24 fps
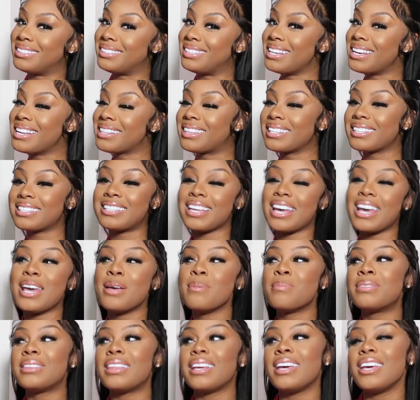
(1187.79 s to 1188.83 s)
did the
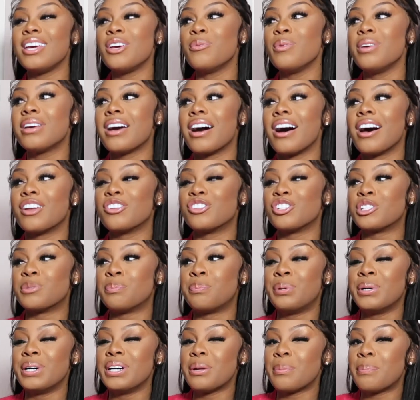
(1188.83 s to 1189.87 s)
same thing. We kind of
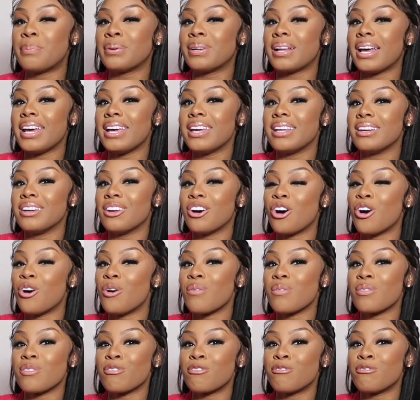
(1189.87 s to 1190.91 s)
just put a plate
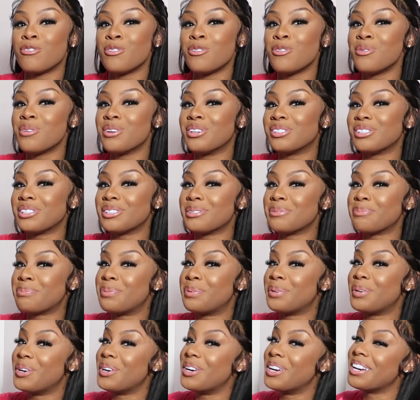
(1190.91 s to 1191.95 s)
over the food and just
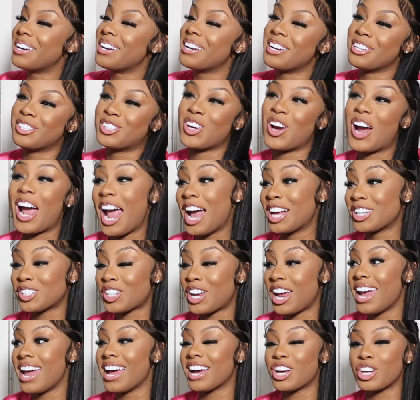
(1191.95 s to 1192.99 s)
put it in the trash
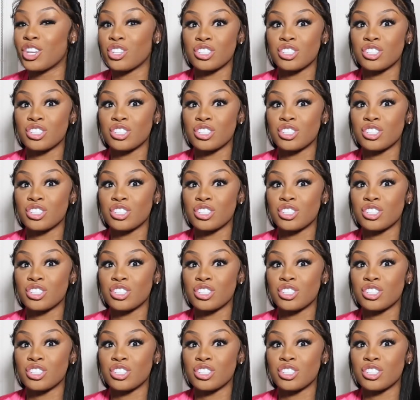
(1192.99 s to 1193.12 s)
can.